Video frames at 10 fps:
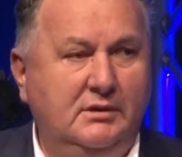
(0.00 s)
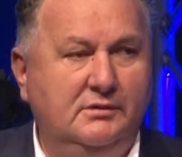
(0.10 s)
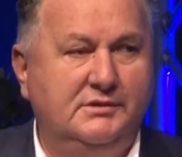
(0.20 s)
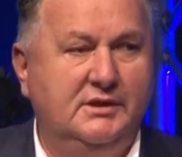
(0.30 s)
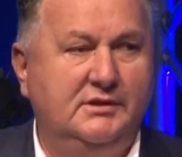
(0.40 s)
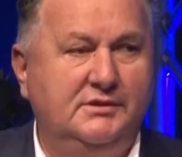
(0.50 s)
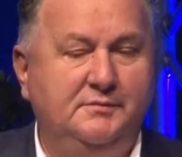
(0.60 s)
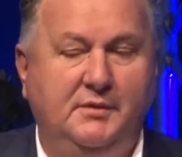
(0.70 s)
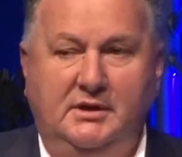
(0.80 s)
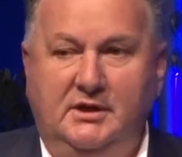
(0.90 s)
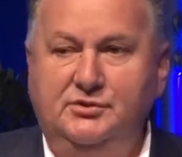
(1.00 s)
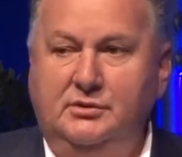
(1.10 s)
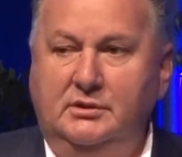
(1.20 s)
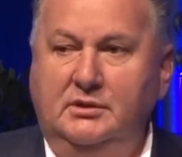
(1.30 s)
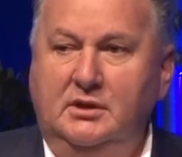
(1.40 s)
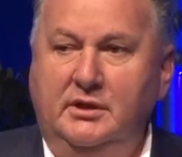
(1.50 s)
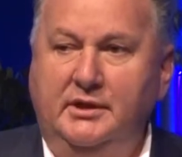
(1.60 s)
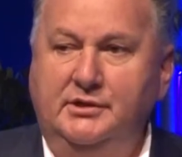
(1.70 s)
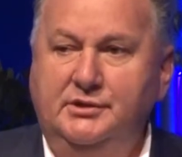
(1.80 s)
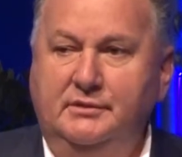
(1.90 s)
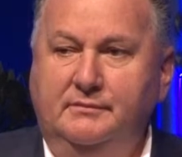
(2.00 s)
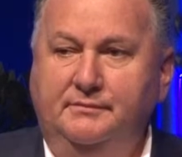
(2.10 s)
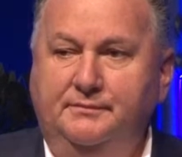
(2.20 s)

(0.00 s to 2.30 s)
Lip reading: because that is my natural inclination.